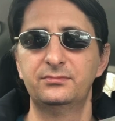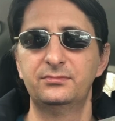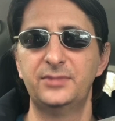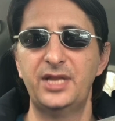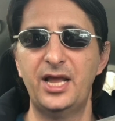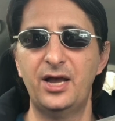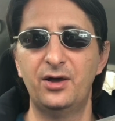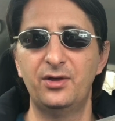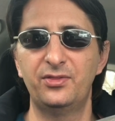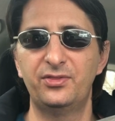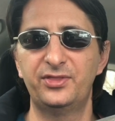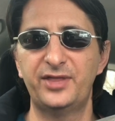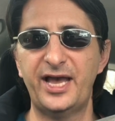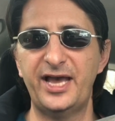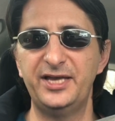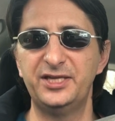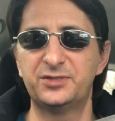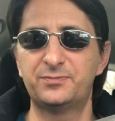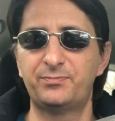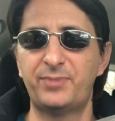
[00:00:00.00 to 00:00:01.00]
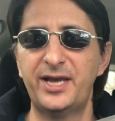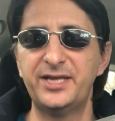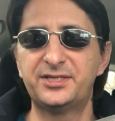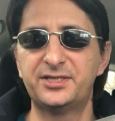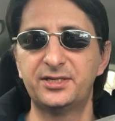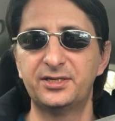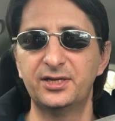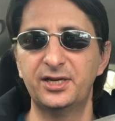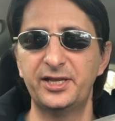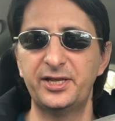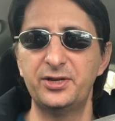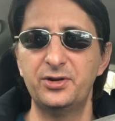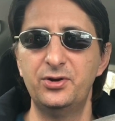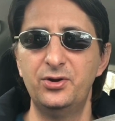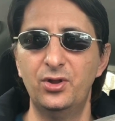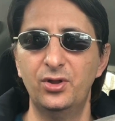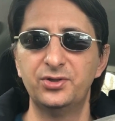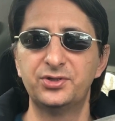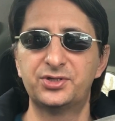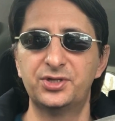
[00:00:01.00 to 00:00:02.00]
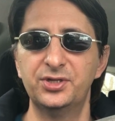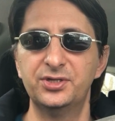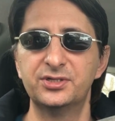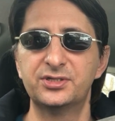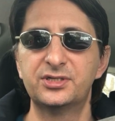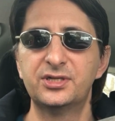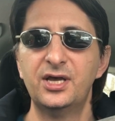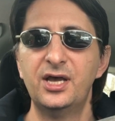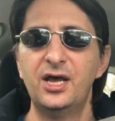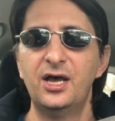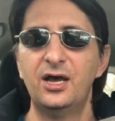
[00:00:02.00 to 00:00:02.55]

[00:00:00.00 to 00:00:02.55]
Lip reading: Now, that is patently nonsense.